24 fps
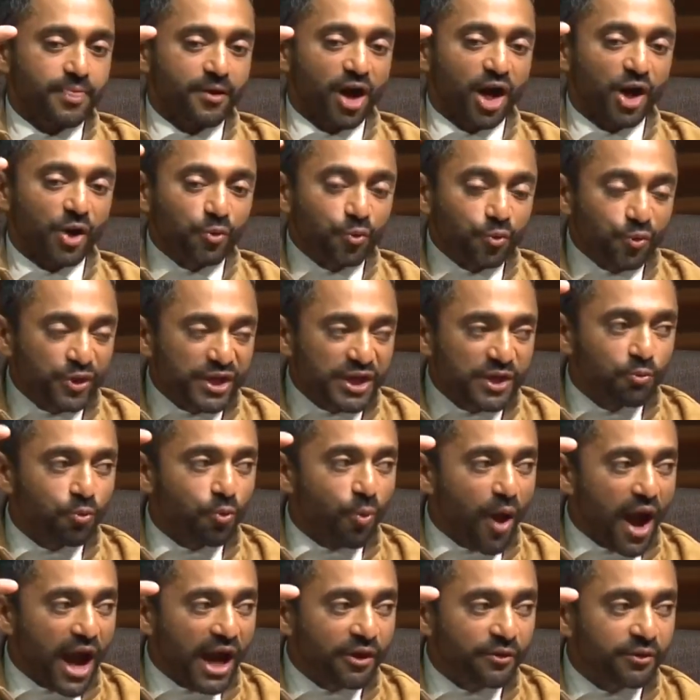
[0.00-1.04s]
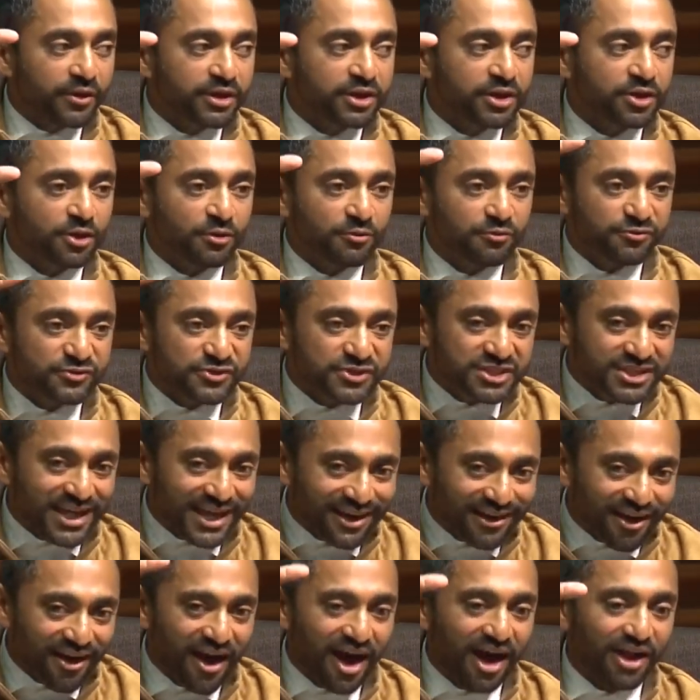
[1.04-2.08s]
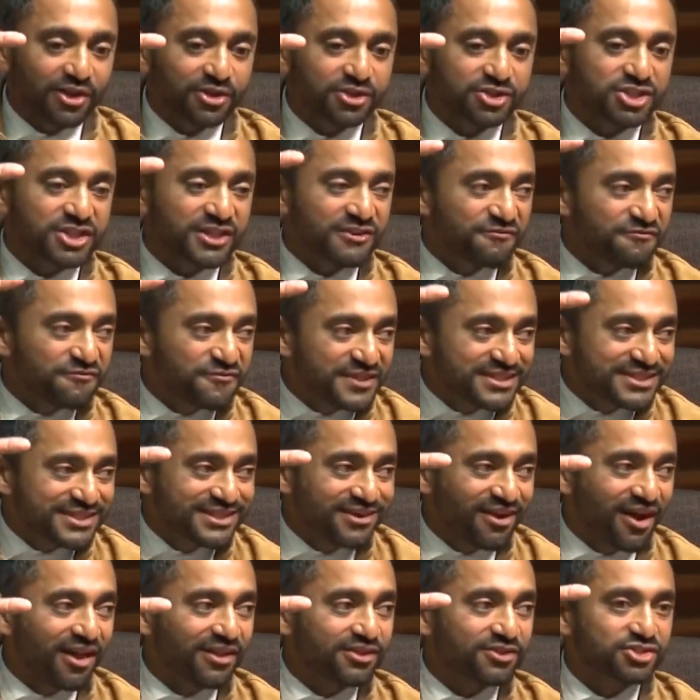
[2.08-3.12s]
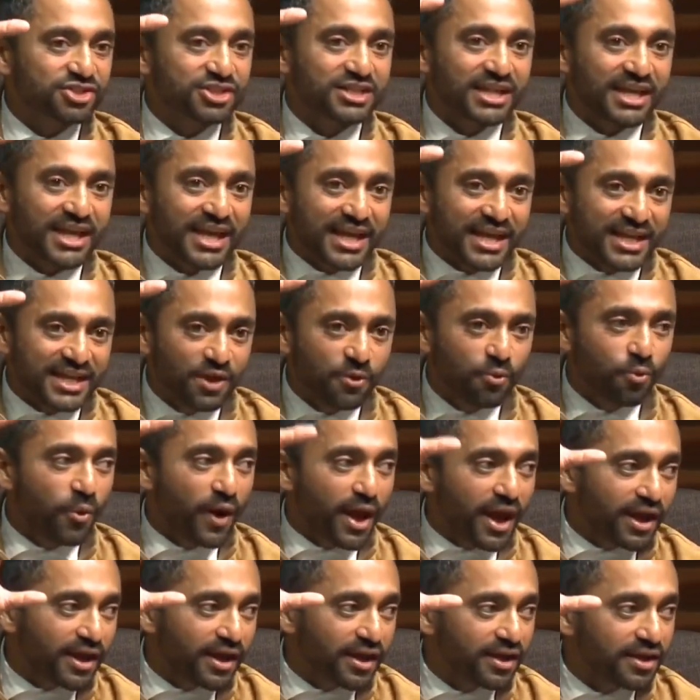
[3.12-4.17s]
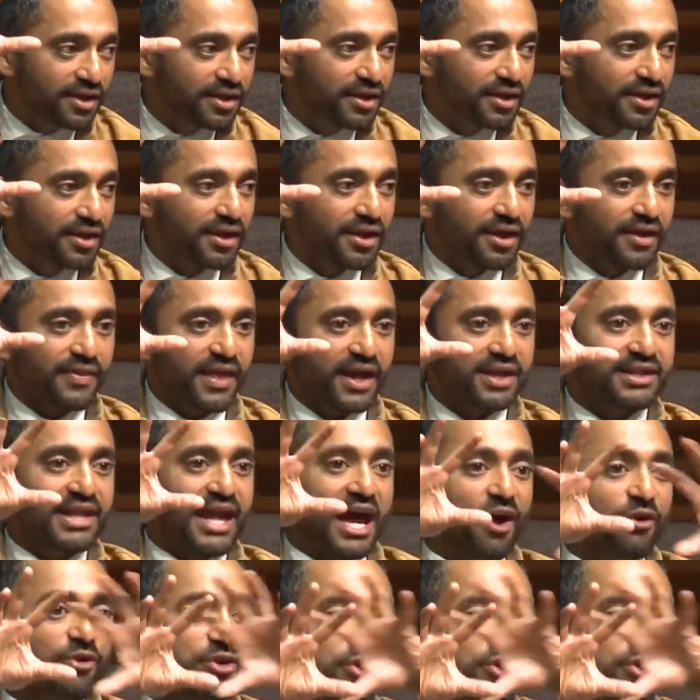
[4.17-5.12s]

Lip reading: are rewiring your psychology and physiology in a way that now